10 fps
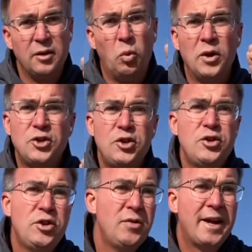What should
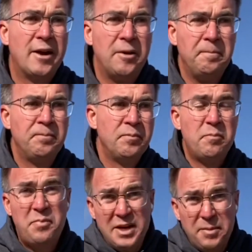you do now?
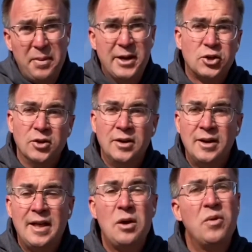Big picture,
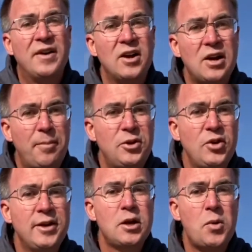we've got an
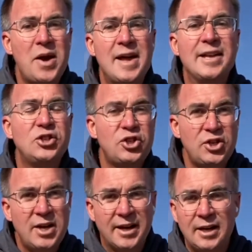opportunity to go out and
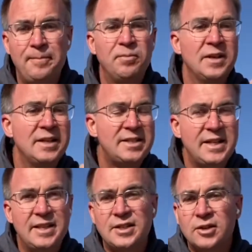check
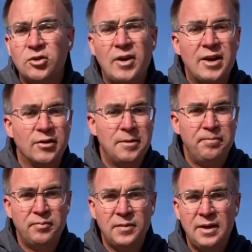seed that's in the
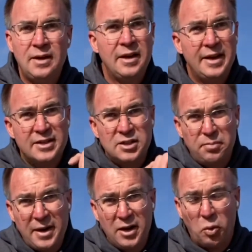ground. Is the
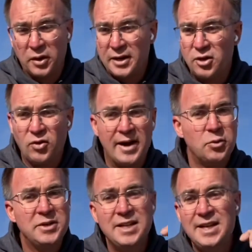planter working right? Do
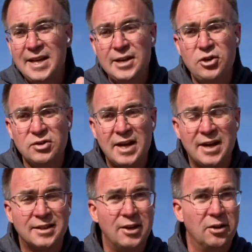we see any issues
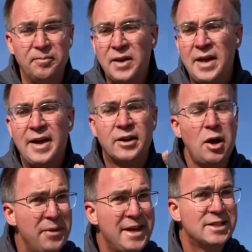out there? A
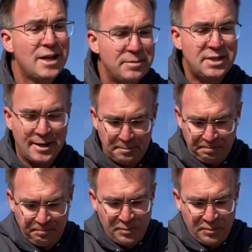couple things I'm seeing.